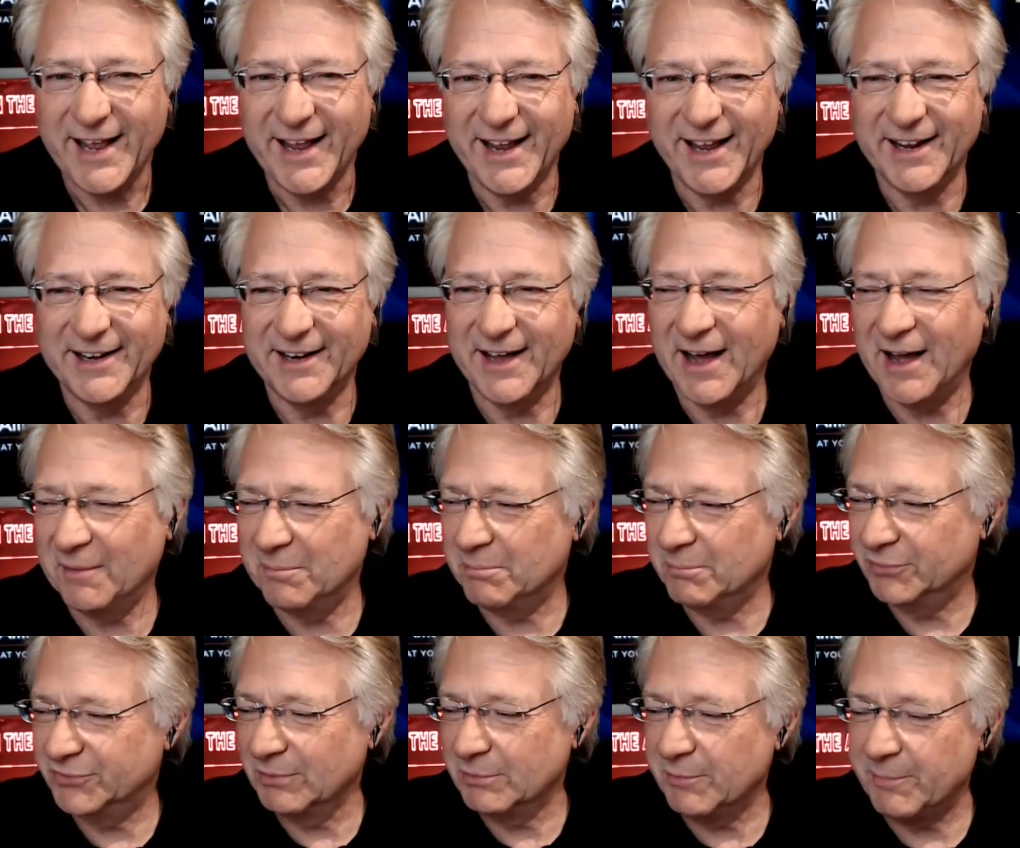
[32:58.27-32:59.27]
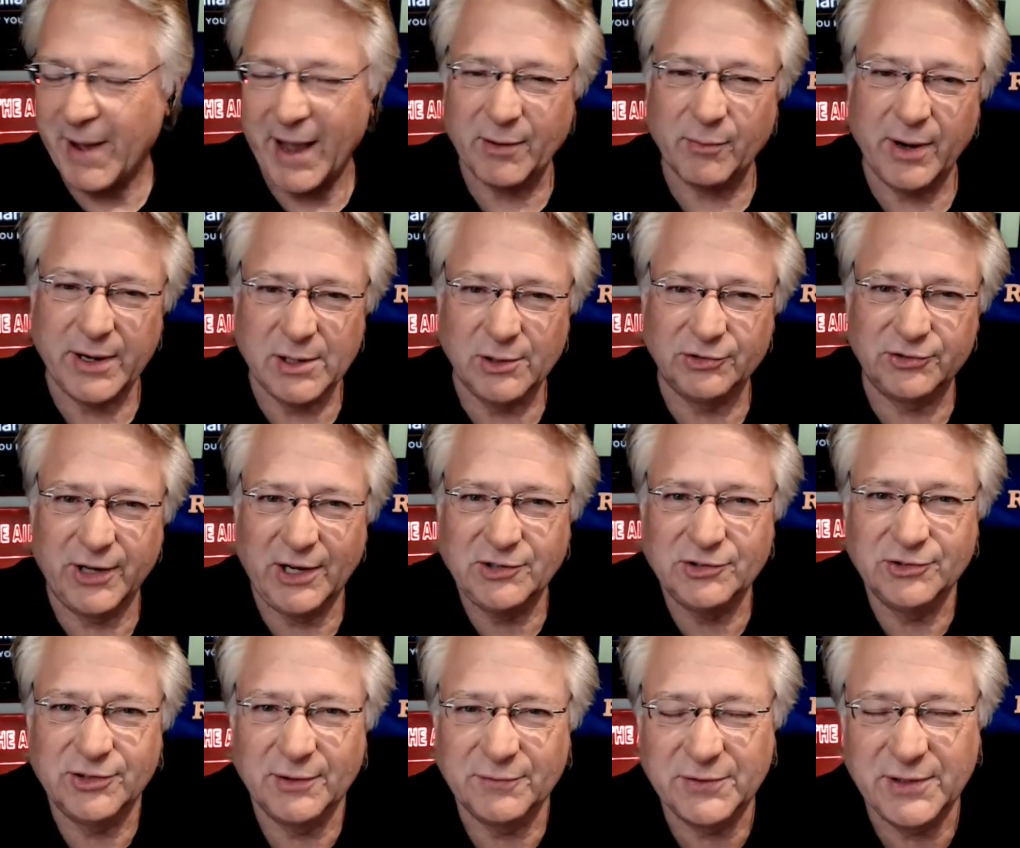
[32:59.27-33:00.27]
And some of my radio
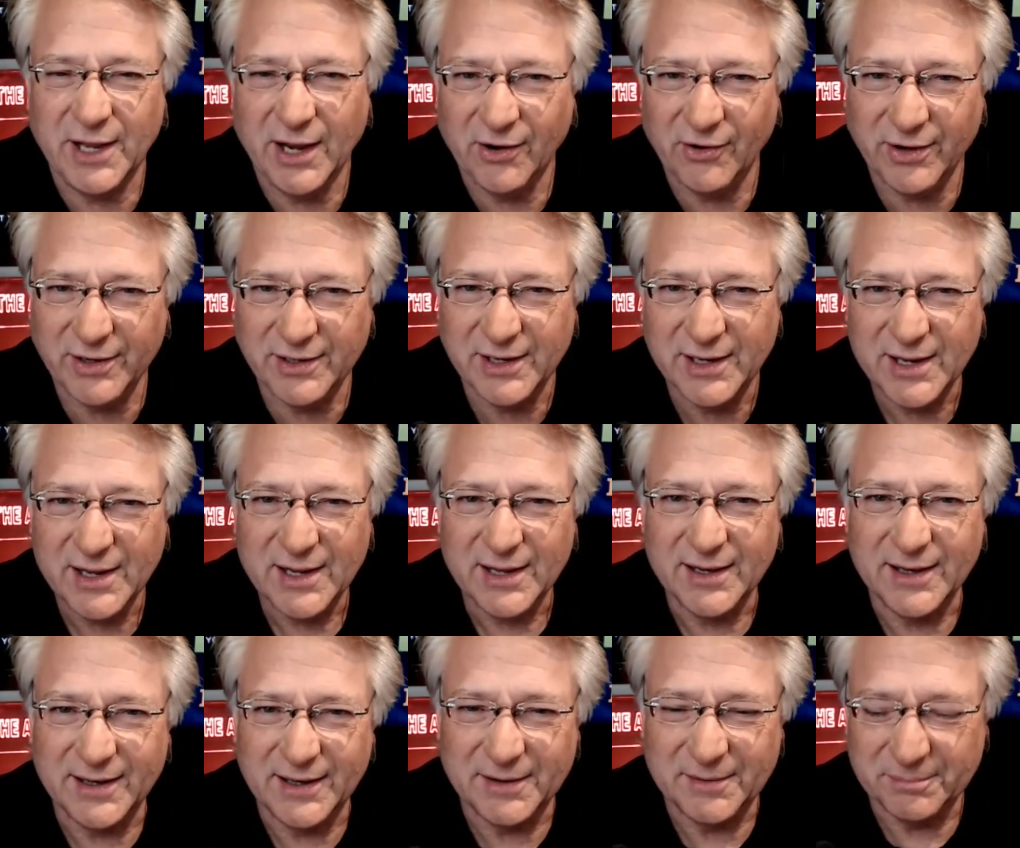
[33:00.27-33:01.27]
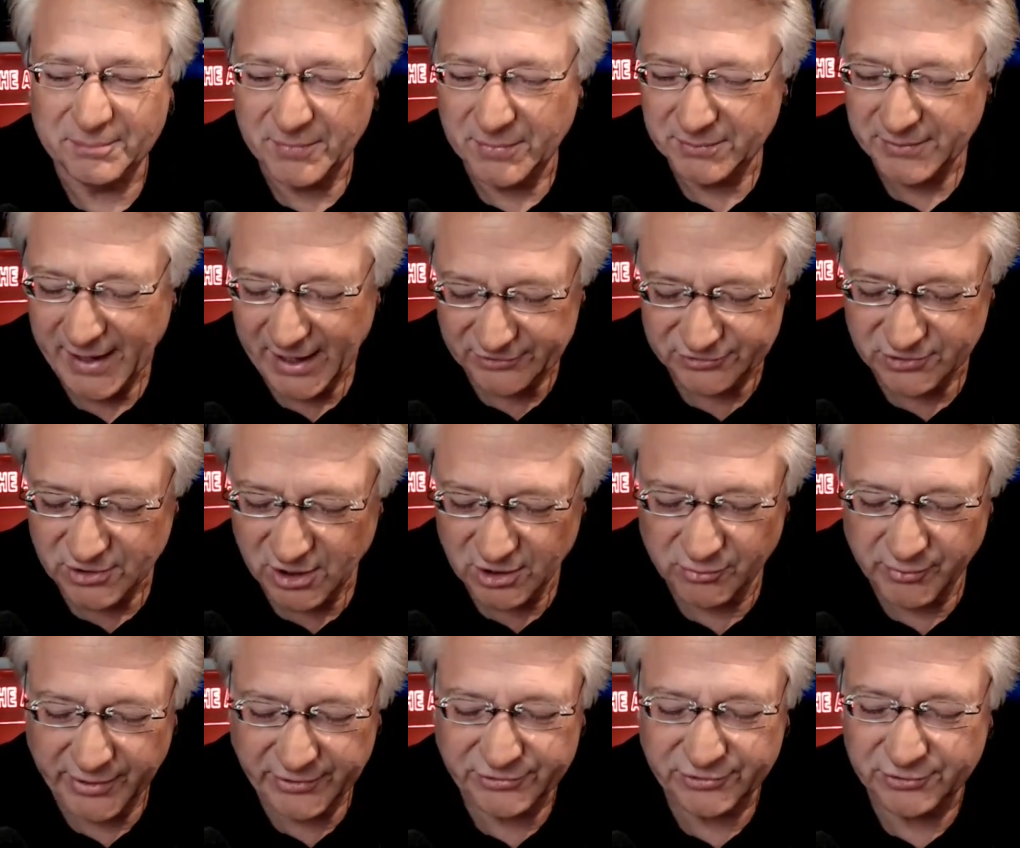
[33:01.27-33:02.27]
stations have carried
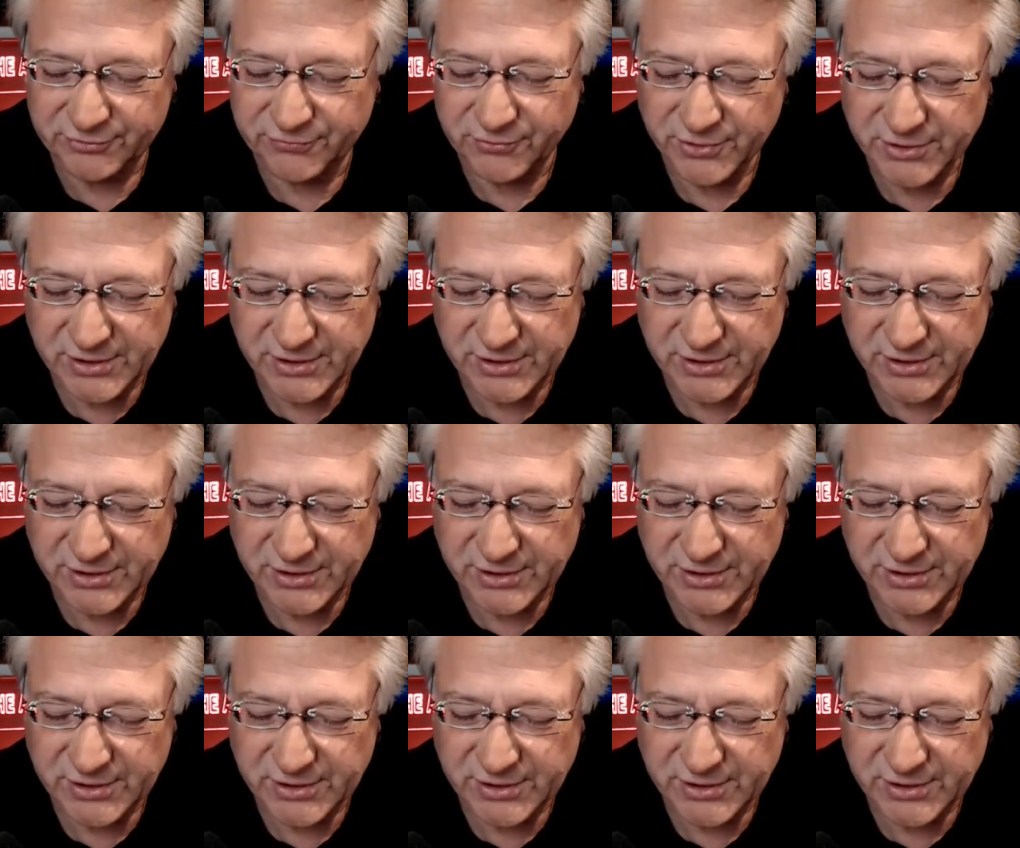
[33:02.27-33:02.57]
NASCAR races for